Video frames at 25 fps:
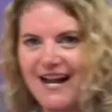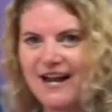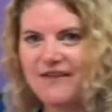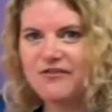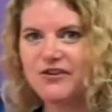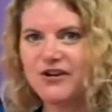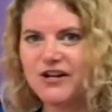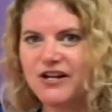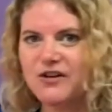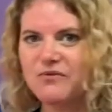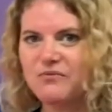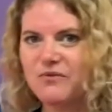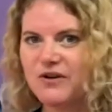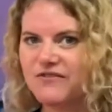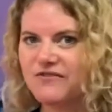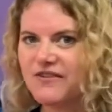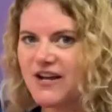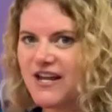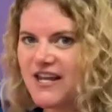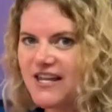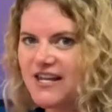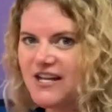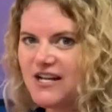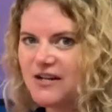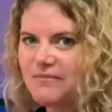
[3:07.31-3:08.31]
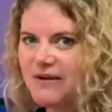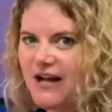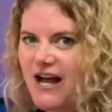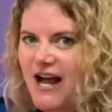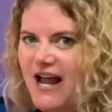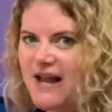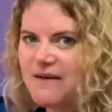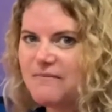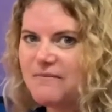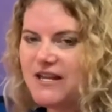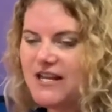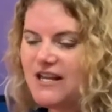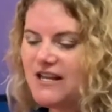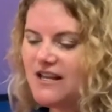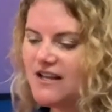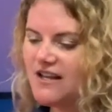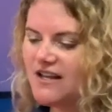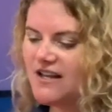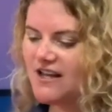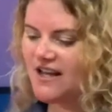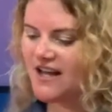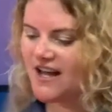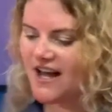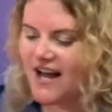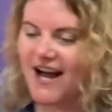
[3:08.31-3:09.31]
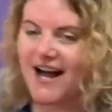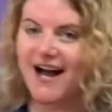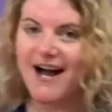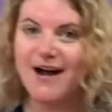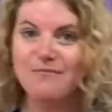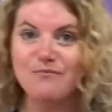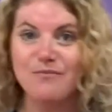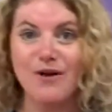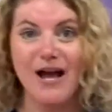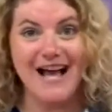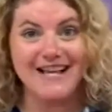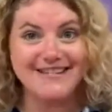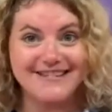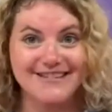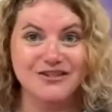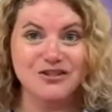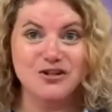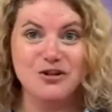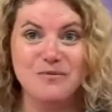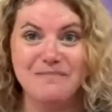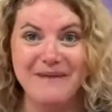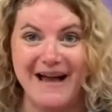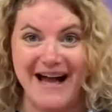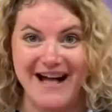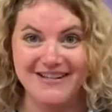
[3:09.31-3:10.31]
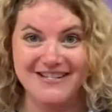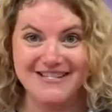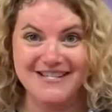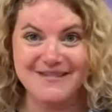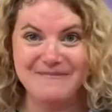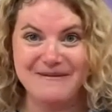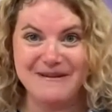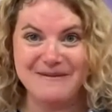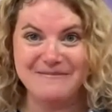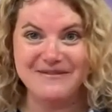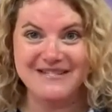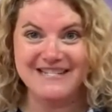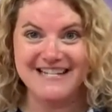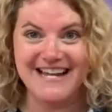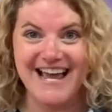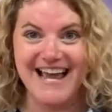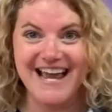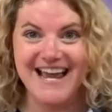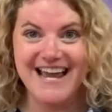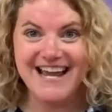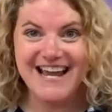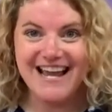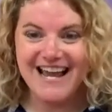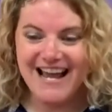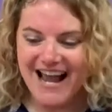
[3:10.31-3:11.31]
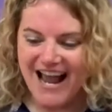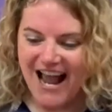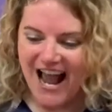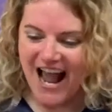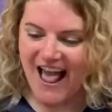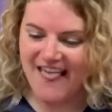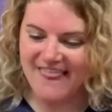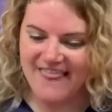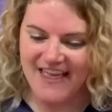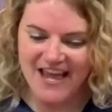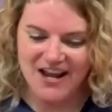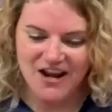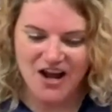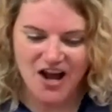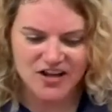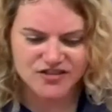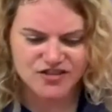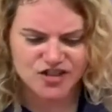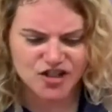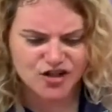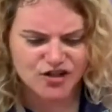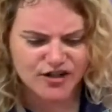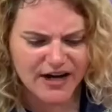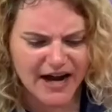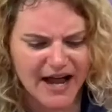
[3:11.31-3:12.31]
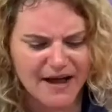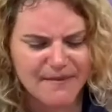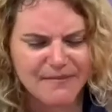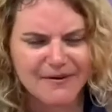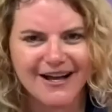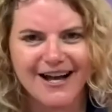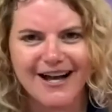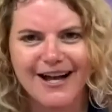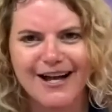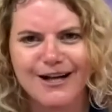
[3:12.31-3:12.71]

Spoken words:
I've created one right here behind me as a little balance beam today. And then also grab